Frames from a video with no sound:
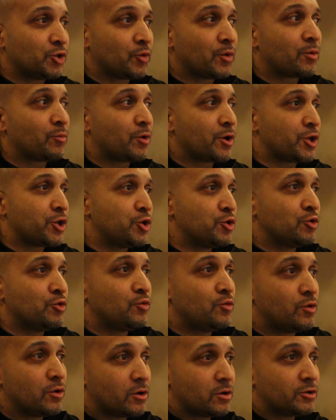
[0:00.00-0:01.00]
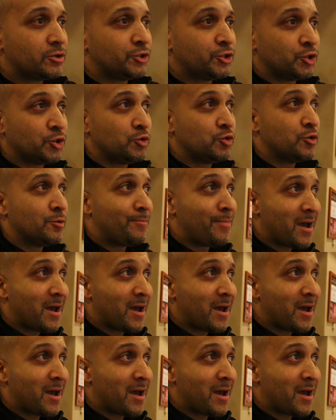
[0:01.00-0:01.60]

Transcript: doing what you do the